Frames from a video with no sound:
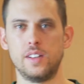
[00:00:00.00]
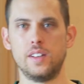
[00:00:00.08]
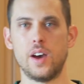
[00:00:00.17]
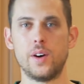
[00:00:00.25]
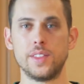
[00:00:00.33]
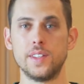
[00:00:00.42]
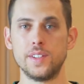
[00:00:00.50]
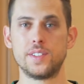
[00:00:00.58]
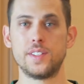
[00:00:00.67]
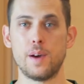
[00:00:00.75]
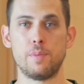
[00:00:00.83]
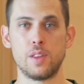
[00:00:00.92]
Now at this
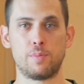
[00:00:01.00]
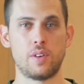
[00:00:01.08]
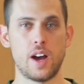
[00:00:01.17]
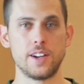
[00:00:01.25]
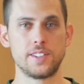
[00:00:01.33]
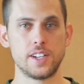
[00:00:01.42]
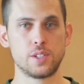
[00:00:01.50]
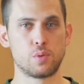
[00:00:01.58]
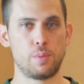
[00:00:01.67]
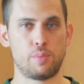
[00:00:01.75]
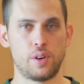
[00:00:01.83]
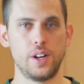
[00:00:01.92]
step of the process,
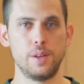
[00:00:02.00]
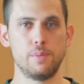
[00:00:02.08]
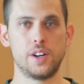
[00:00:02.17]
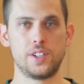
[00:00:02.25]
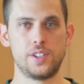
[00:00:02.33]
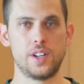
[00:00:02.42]
we're pretty much